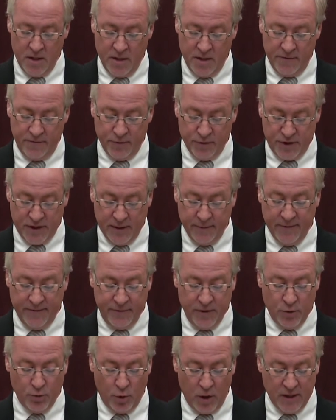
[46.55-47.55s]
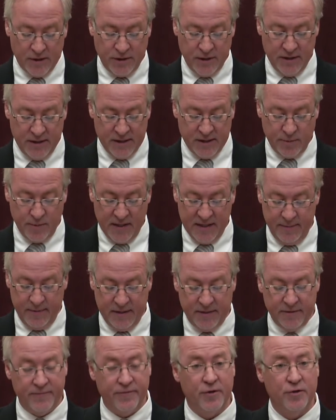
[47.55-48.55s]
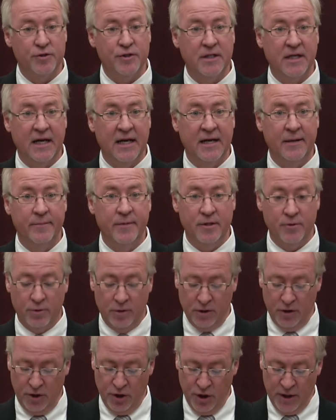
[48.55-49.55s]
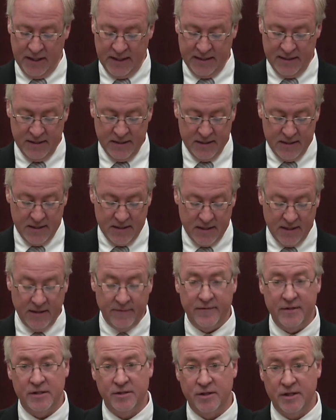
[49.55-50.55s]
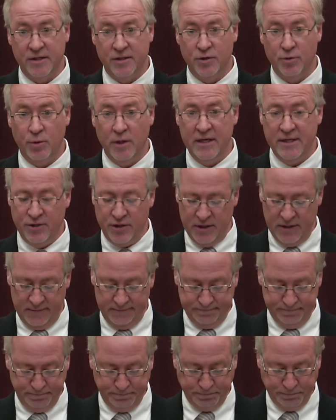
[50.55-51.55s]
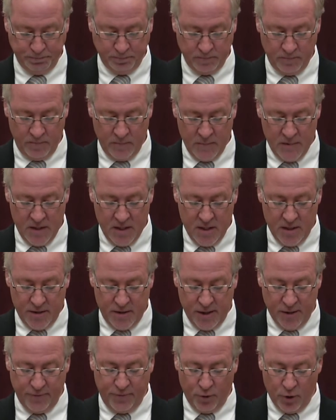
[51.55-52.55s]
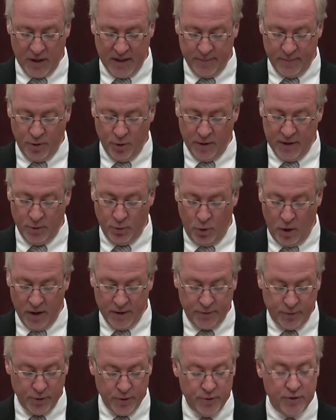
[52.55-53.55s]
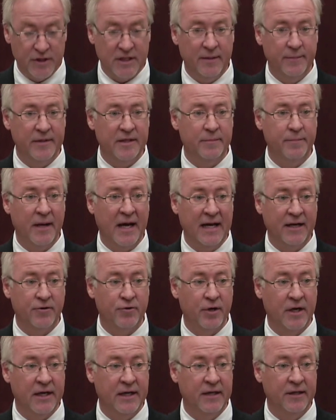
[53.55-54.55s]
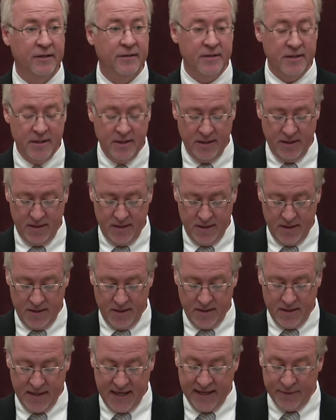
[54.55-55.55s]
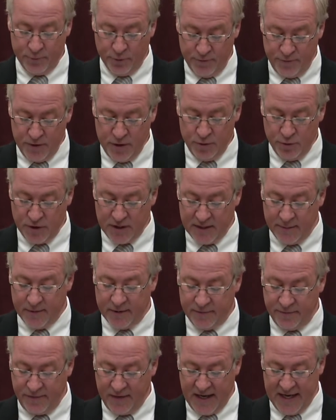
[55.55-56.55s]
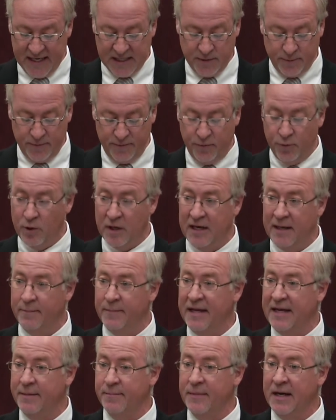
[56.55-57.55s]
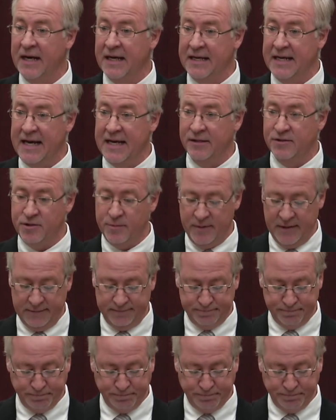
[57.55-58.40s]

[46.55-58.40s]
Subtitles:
For some of you watching, this may be the first time you are learning of this situation. Therefore, I'm going to walk through some of the background and review some of the facts before I make my announcement.